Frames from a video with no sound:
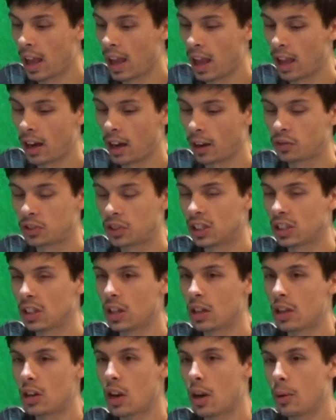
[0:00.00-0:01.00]
And I've seen
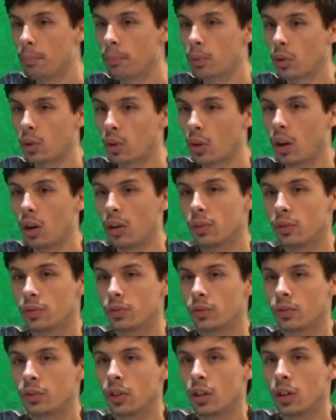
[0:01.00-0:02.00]
a number
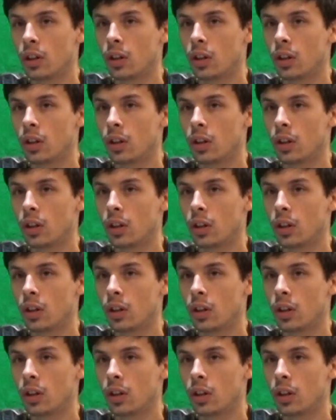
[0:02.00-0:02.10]
of